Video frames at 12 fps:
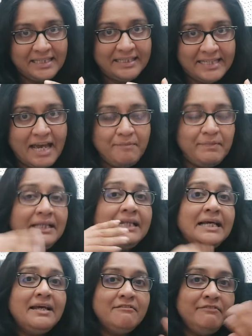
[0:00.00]
and the Tamil,
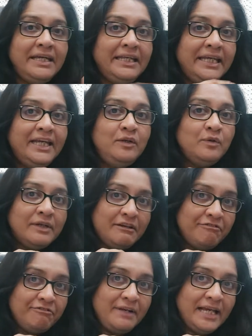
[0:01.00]
we need to
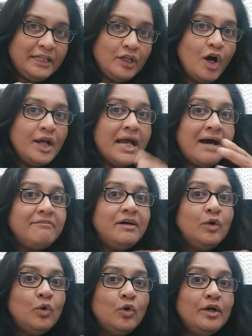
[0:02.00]
reflect on
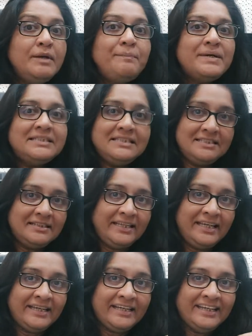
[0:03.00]
our own
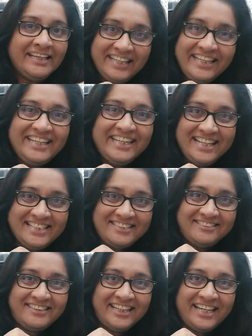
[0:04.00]
positioning in
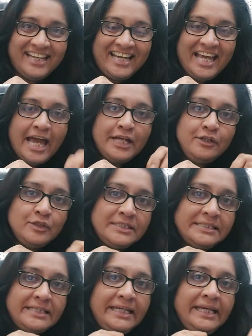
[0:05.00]
history and to
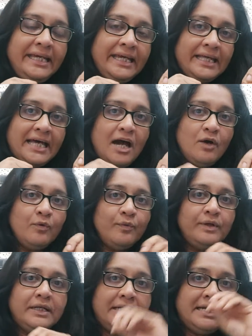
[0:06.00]
see how
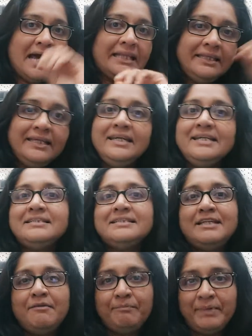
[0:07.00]
nothing is a
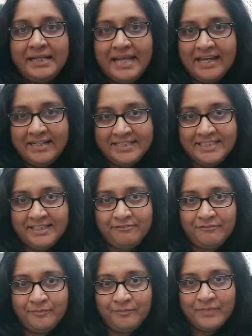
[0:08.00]
simple narrative.
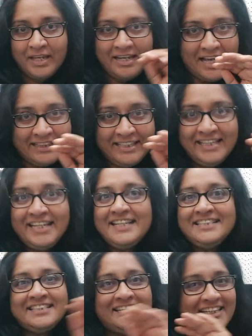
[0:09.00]
Nothing
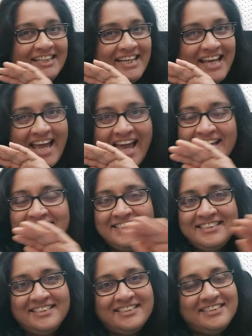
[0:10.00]
is
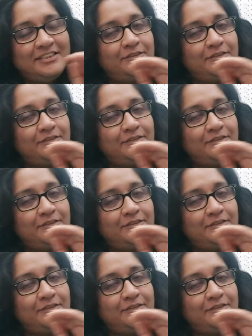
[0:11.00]
as